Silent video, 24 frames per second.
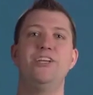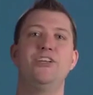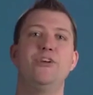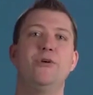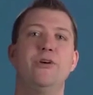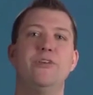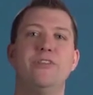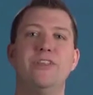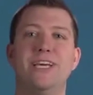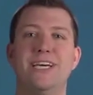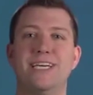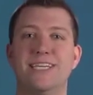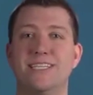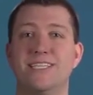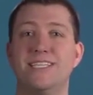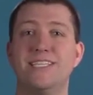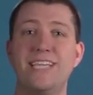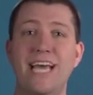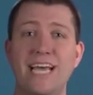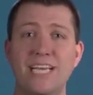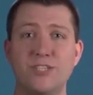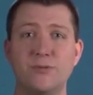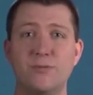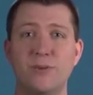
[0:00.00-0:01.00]
And during the
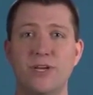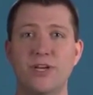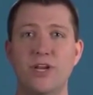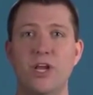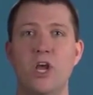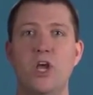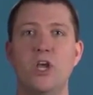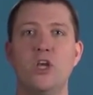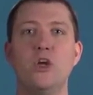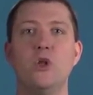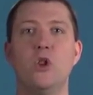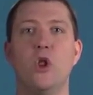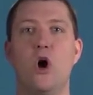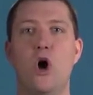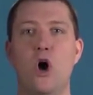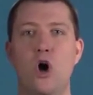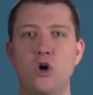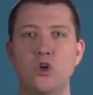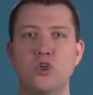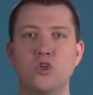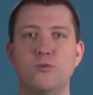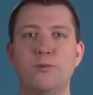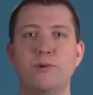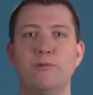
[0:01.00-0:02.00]
assessment, you'll
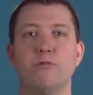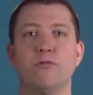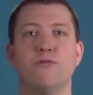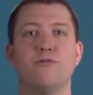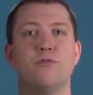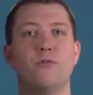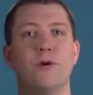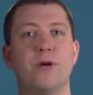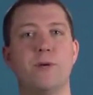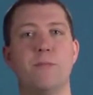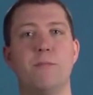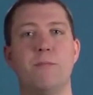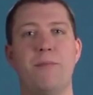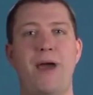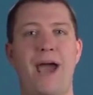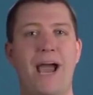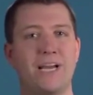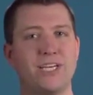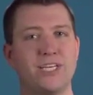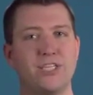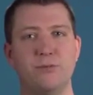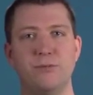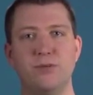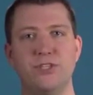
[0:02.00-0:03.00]
also be referring
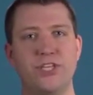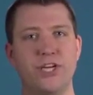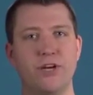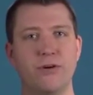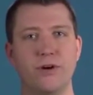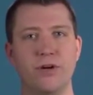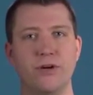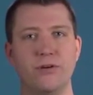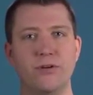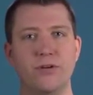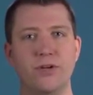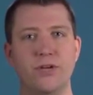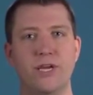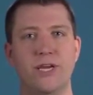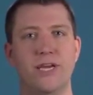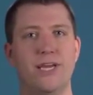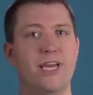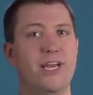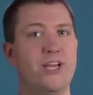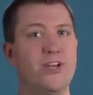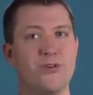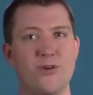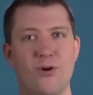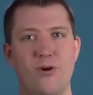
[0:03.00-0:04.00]
back to the material
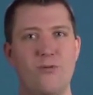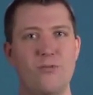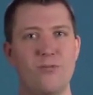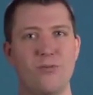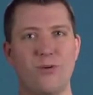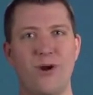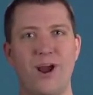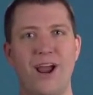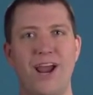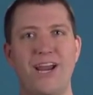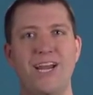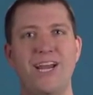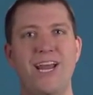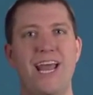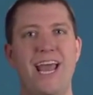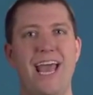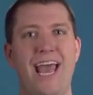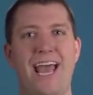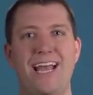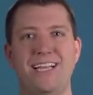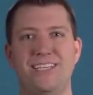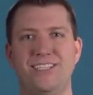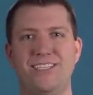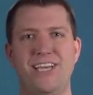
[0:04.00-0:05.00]
in your own brain
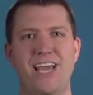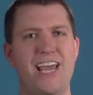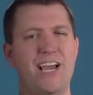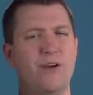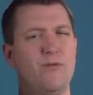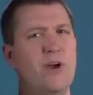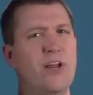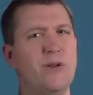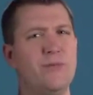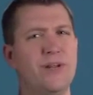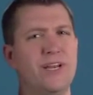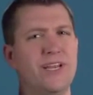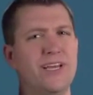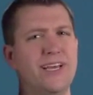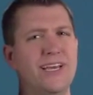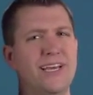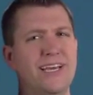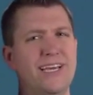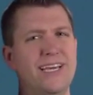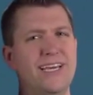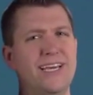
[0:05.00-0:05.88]
and saying, wait a minute,